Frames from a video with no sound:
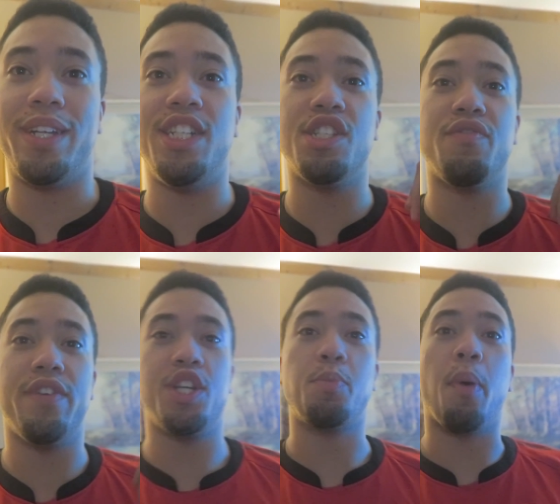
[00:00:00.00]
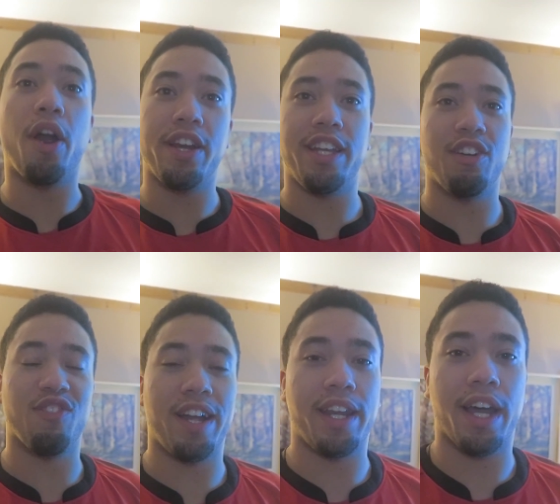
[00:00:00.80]
He just finished
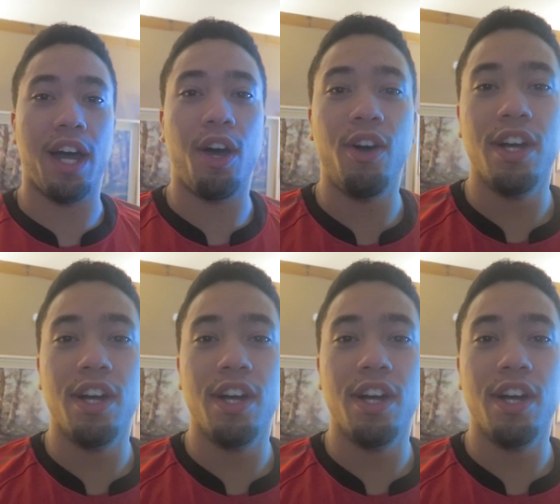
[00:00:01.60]
partying right now.